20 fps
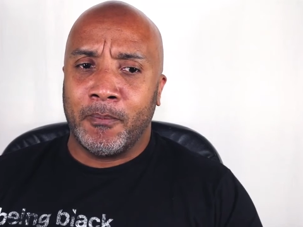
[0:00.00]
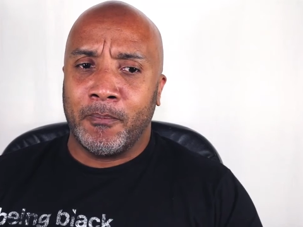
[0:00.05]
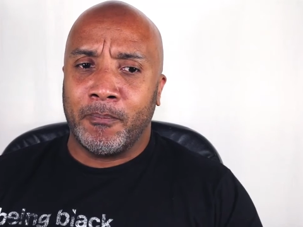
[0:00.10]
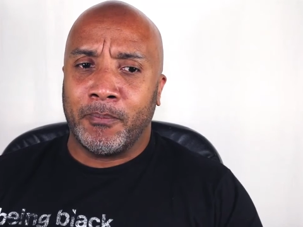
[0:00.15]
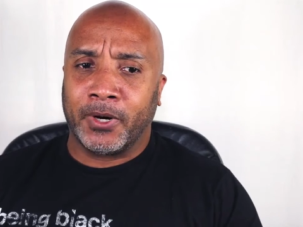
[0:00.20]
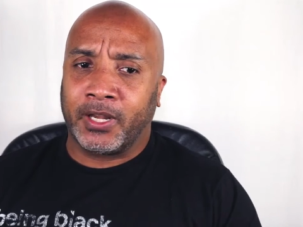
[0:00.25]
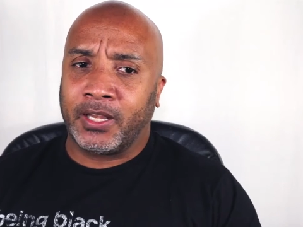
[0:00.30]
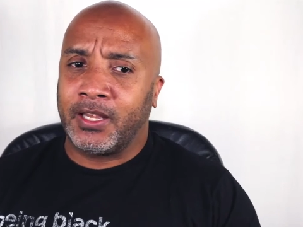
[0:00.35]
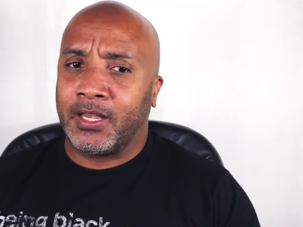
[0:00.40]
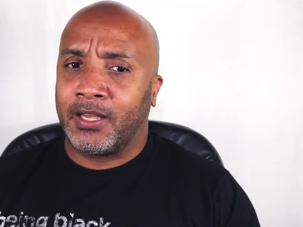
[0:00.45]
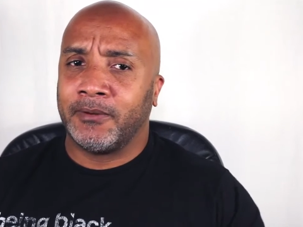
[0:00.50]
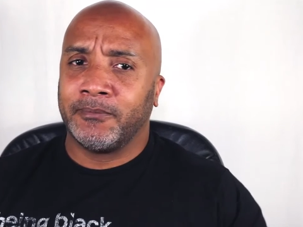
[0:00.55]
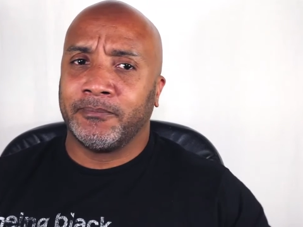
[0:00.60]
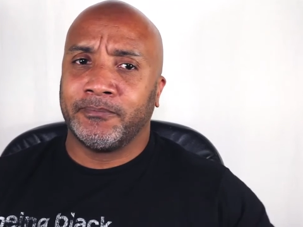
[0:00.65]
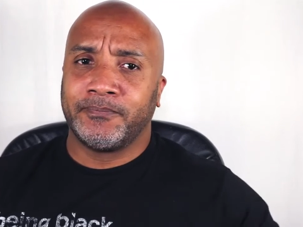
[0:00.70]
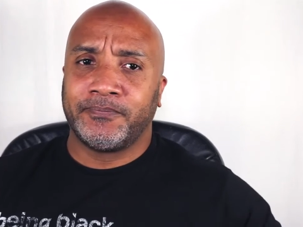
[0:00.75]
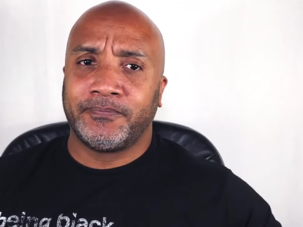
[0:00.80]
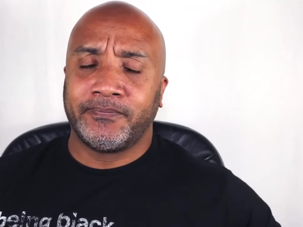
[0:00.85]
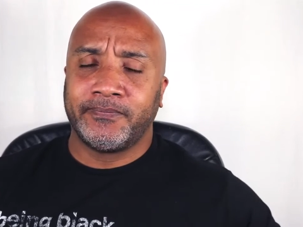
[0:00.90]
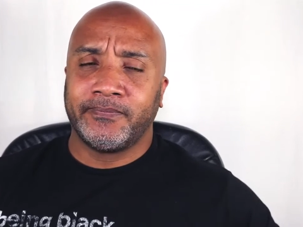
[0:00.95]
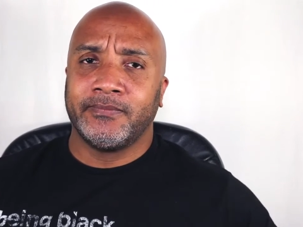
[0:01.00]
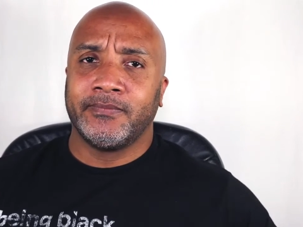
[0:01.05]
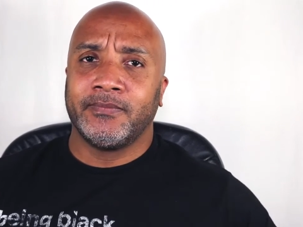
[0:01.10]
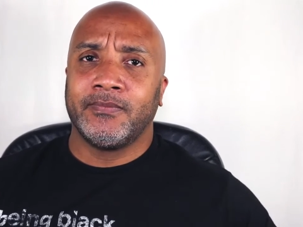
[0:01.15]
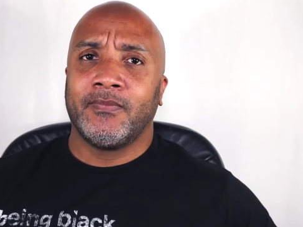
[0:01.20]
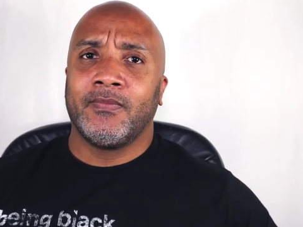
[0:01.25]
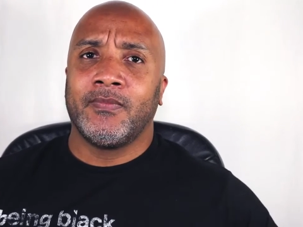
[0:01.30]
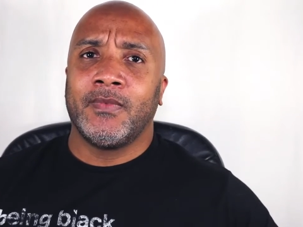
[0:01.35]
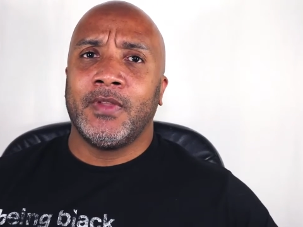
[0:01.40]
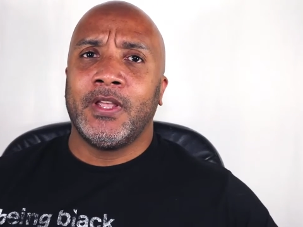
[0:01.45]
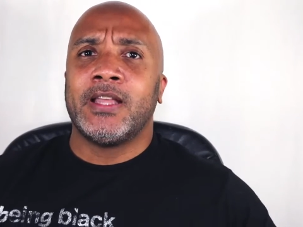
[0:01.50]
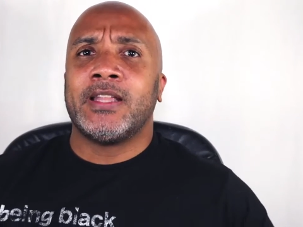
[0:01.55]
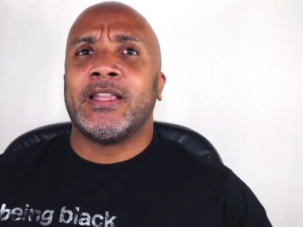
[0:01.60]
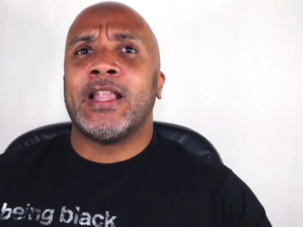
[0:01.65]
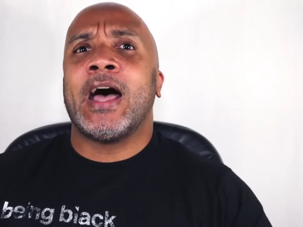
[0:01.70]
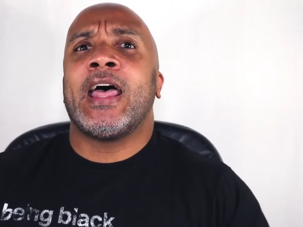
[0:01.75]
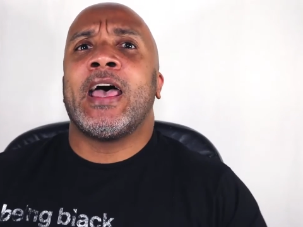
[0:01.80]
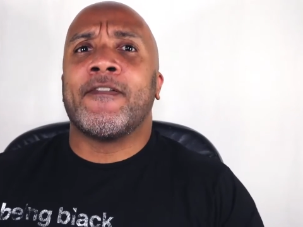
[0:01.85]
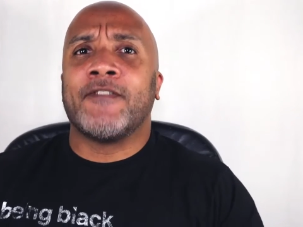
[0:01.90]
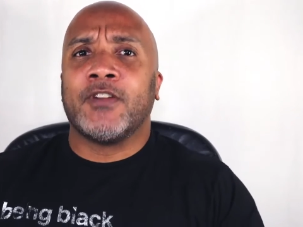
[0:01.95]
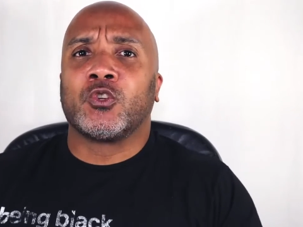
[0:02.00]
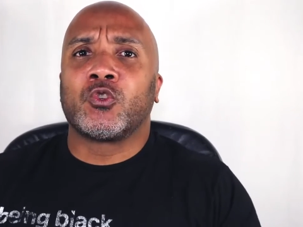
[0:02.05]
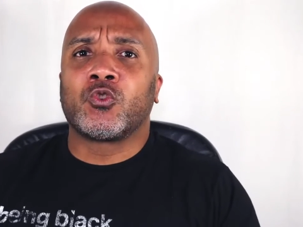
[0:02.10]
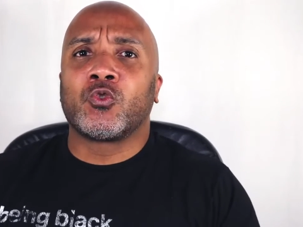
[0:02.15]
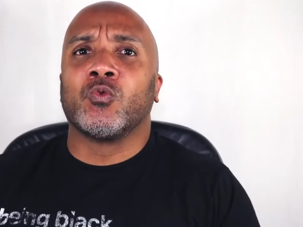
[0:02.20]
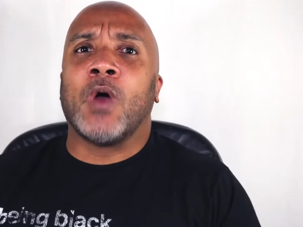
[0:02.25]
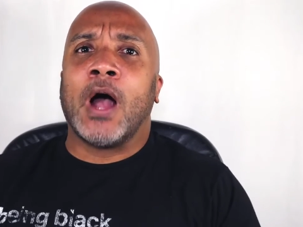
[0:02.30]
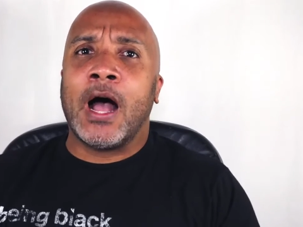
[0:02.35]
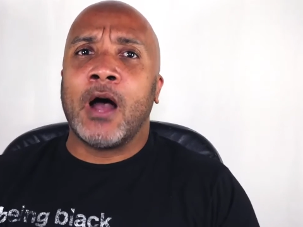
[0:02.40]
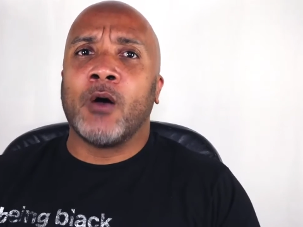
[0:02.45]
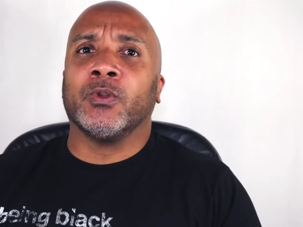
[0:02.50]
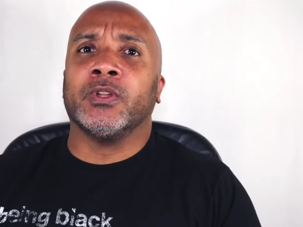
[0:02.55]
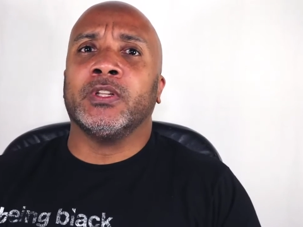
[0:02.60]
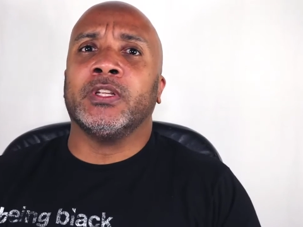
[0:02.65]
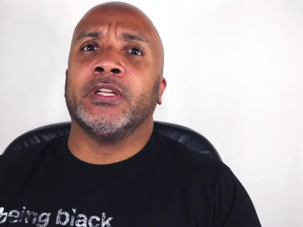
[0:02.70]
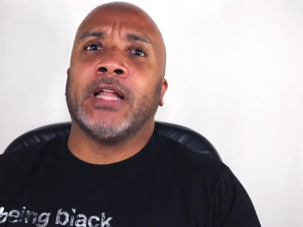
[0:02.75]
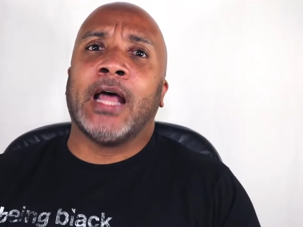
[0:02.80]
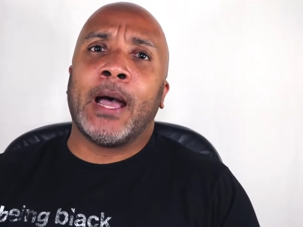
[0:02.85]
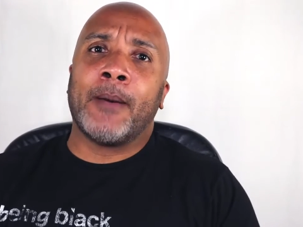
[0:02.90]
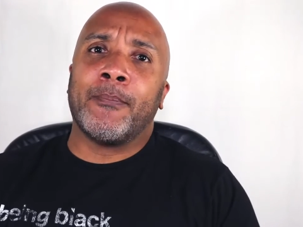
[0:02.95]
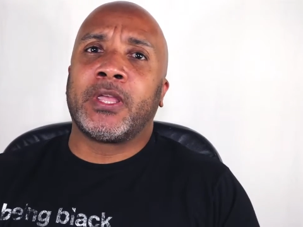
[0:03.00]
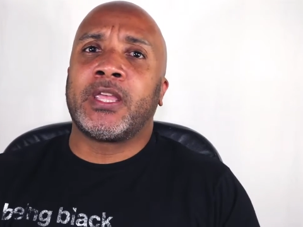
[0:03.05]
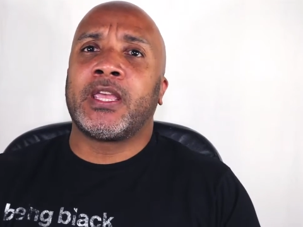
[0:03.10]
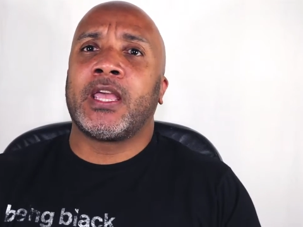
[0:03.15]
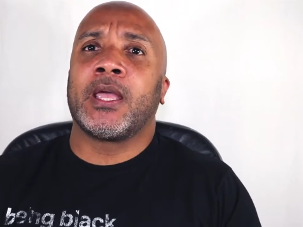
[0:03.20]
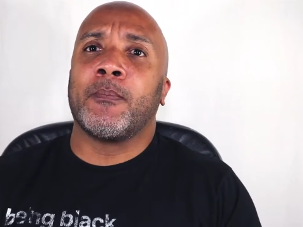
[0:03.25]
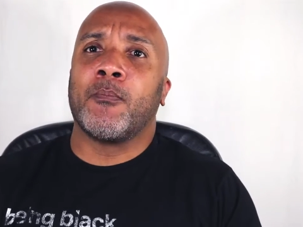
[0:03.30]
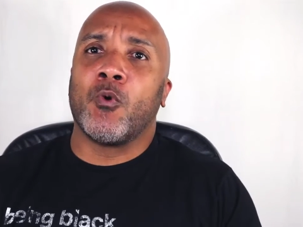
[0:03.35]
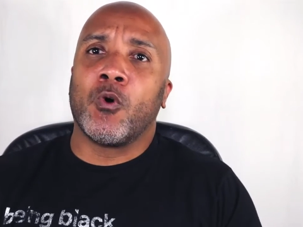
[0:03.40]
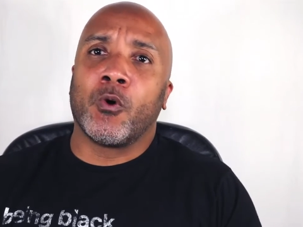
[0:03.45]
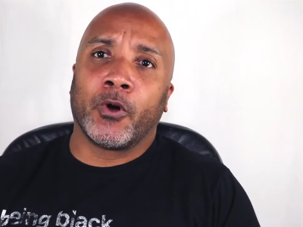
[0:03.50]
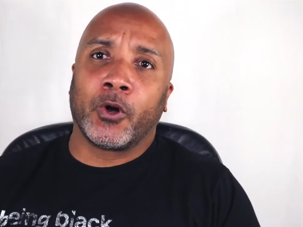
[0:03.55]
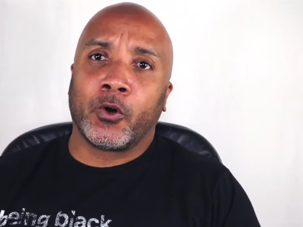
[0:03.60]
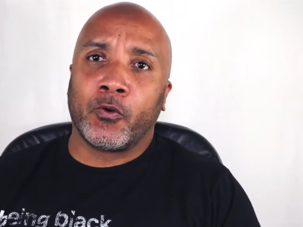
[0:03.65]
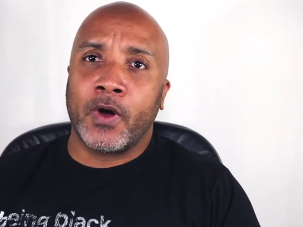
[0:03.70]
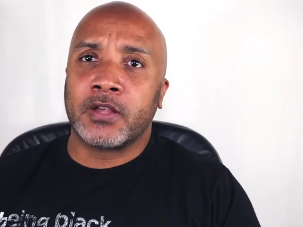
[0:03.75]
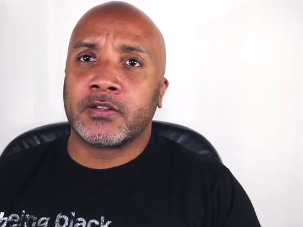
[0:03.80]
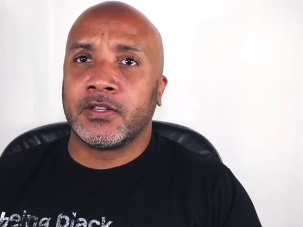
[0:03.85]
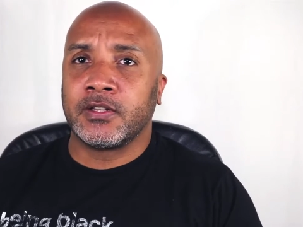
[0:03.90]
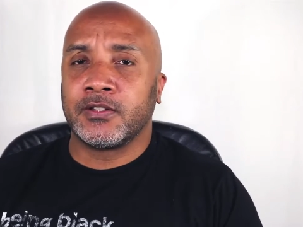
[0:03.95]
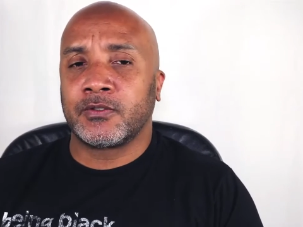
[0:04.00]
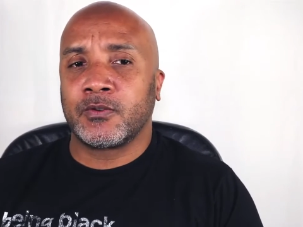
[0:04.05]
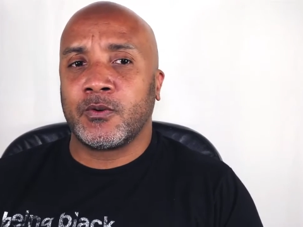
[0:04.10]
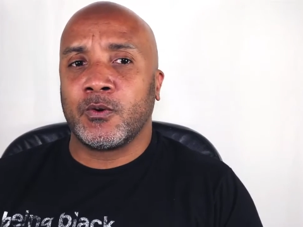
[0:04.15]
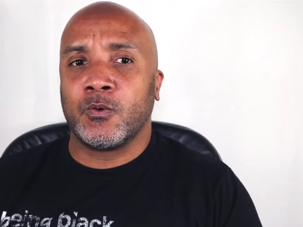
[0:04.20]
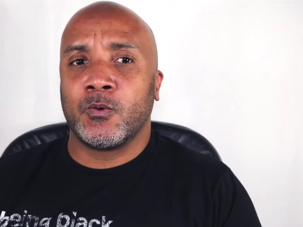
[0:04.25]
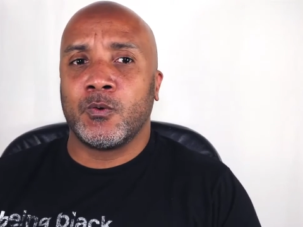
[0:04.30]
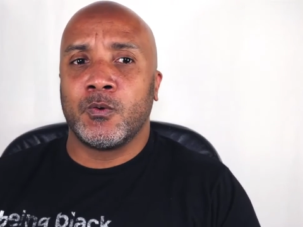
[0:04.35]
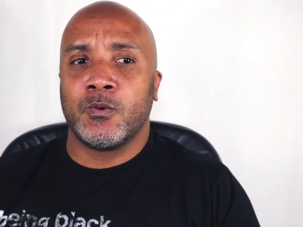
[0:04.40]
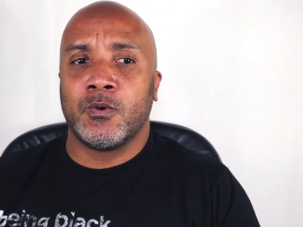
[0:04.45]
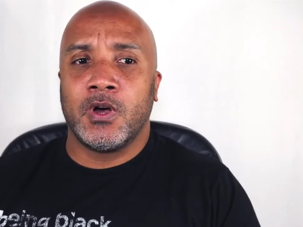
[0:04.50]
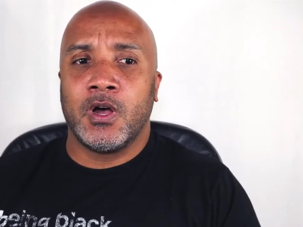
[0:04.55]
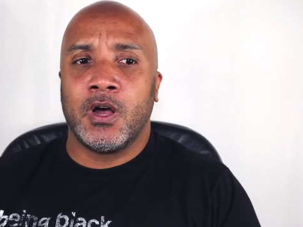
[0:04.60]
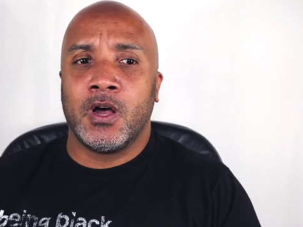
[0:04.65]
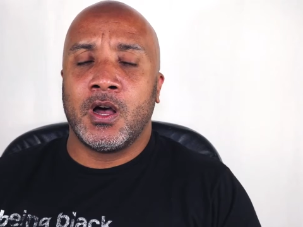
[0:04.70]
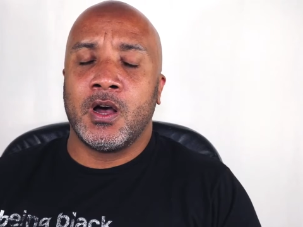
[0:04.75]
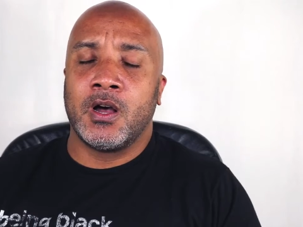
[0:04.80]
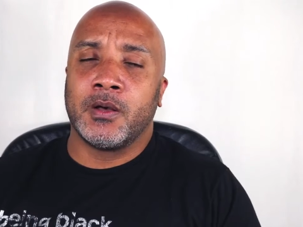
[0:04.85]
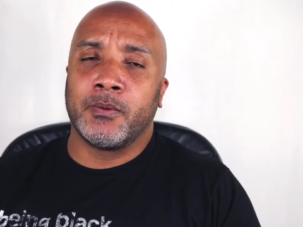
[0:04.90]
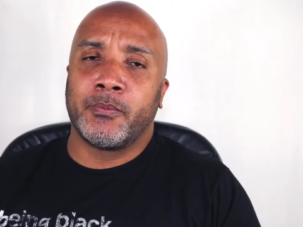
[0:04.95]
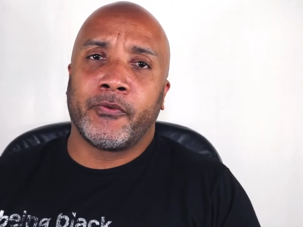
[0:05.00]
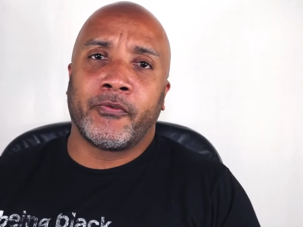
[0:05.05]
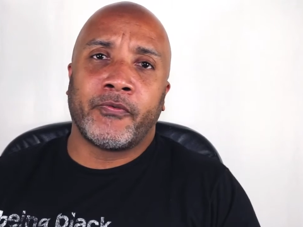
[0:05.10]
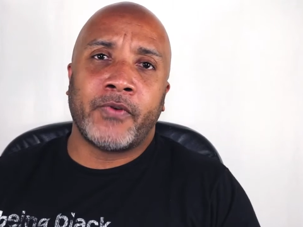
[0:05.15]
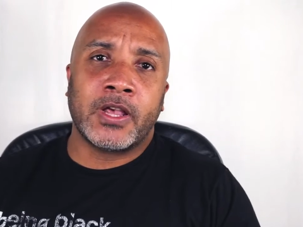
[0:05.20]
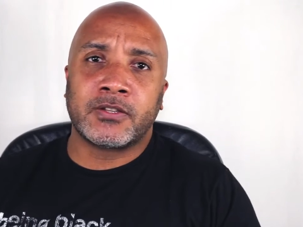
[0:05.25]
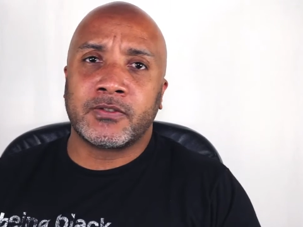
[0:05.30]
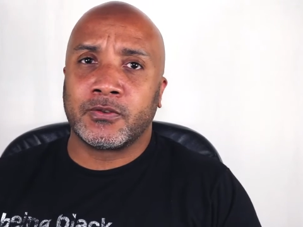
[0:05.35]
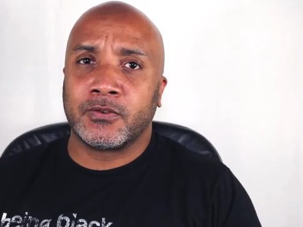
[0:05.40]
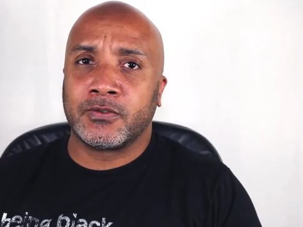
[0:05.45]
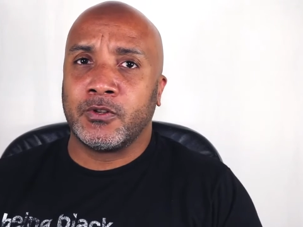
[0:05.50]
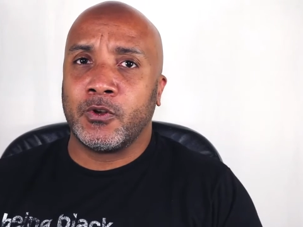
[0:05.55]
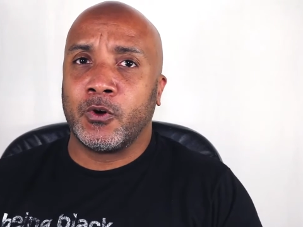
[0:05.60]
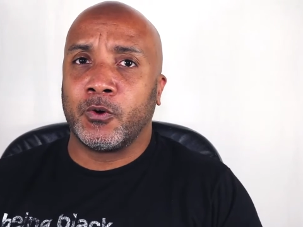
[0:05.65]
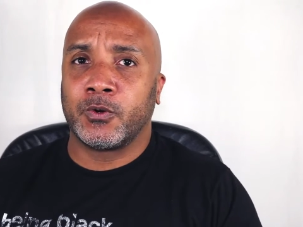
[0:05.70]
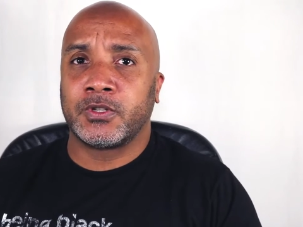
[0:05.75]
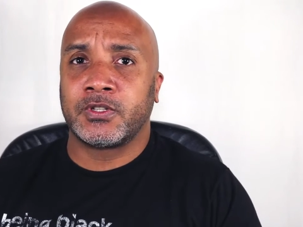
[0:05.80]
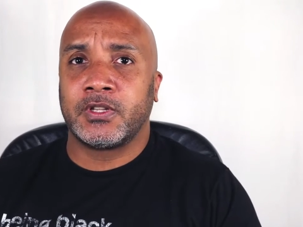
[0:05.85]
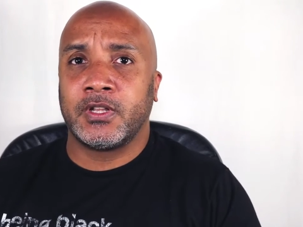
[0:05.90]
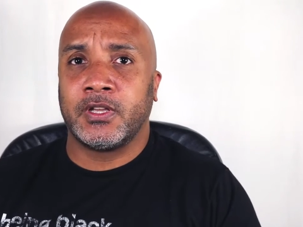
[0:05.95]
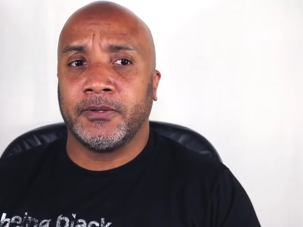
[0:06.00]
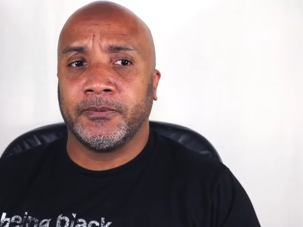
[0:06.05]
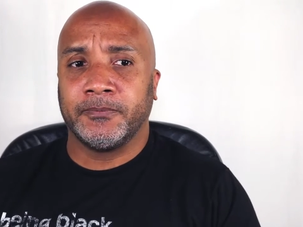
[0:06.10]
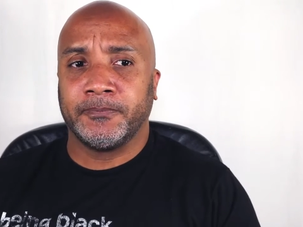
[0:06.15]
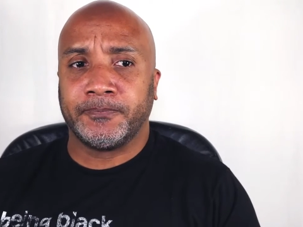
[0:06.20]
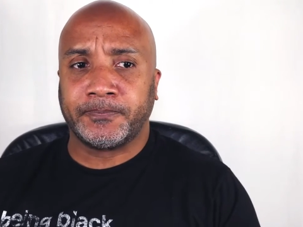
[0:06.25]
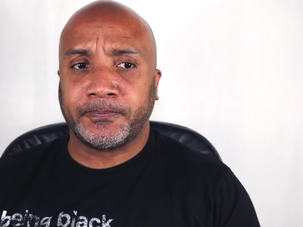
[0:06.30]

But again, not having a true outlet, I became more aggressive in school. Professors noticed it.